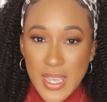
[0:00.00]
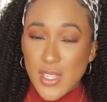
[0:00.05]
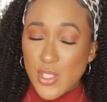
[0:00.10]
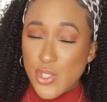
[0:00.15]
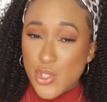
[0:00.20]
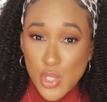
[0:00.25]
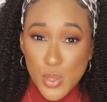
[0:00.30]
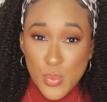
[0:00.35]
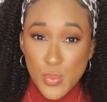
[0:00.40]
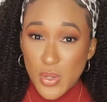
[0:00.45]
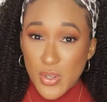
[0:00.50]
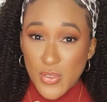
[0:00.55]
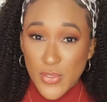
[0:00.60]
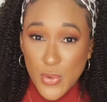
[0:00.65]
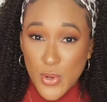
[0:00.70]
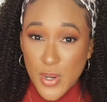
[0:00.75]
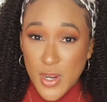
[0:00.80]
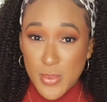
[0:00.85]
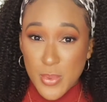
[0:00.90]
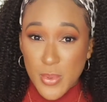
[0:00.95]
It's super
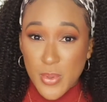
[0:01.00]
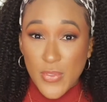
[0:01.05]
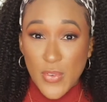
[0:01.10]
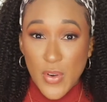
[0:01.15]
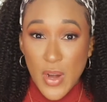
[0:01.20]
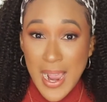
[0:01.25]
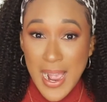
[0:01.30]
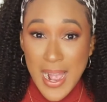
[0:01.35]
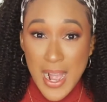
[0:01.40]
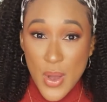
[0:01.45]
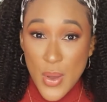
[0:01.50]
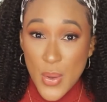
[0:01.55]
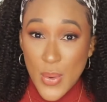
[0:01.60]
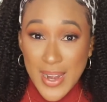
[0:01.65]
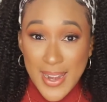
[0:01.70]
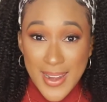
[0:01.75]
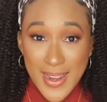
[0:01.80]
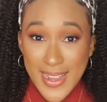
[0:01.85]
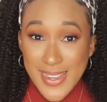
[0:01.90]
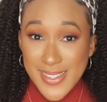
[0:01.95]
affordable for how
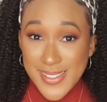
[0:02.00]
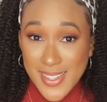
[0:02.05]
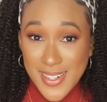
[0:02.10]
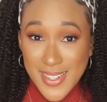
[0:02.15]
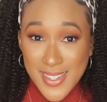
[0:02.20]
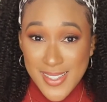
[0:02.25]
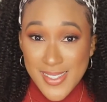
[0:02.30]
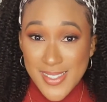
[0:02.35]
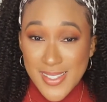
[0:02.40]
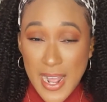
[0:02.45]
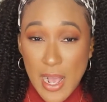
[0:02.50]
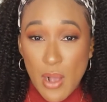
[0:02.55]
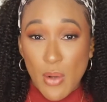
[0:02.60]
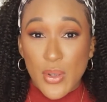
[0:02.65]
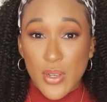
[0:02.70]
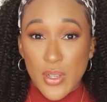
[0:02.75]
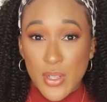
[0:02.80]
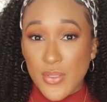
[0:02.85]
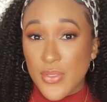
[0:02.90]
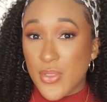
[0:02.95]
nice it is and how
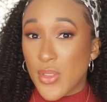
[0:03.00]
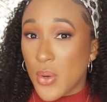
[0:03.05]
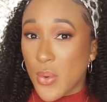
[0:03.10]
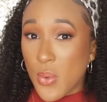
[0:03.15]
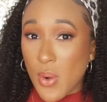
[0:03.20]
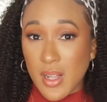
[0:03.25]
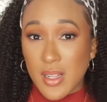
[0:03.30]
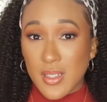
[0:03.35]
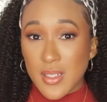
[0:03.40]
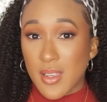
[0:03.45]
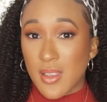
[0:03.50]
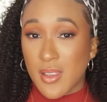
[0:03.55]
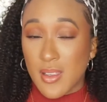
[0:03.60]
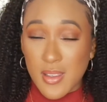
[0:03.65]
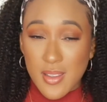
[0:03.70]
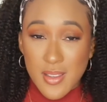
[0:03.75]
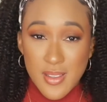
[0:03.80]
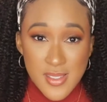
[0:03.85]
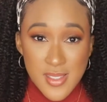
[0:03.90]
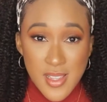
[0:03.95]
good the quality
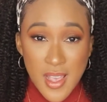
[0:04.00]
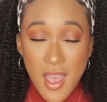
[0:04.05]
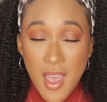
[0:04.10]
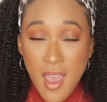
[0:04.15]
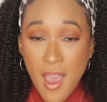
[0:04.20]
is.